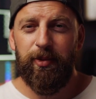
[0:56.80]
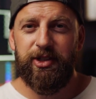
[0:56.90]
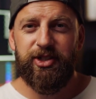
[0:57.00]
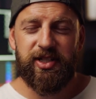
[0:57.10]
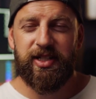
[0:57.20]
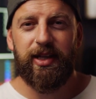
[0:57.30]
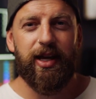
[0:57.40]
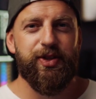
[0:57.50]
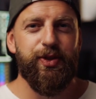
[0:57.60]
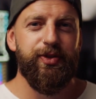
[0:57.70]
but just in
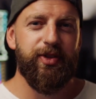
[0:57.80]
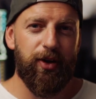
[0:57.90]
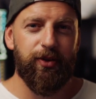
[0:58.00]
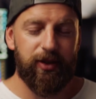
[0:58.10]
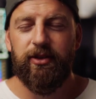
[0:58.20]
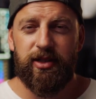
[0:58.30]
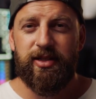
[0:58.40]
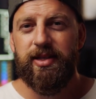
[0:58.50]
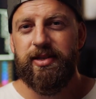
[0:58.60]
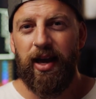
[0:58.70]
case you don't,
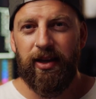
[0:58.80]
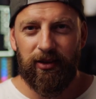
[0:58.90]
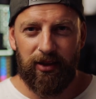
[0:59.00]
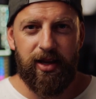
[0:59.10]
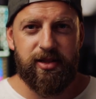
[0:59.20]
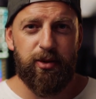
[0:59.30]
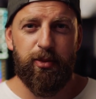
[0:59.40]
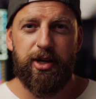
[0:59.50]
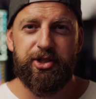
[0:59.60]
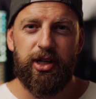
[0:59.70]
this is a laser
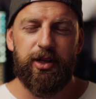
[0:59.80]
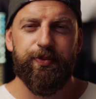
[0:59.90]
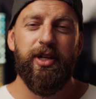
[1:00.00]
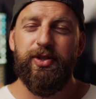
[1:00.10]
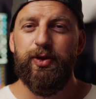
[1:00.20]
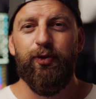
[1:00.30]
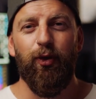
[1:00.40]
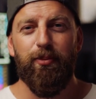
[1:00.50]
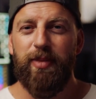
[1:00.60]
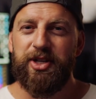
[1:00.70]
measure. It's used
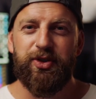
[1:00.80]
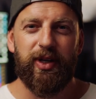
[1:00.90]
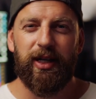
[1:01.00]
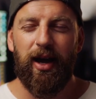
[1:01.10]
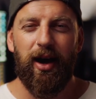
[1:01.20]
for measuring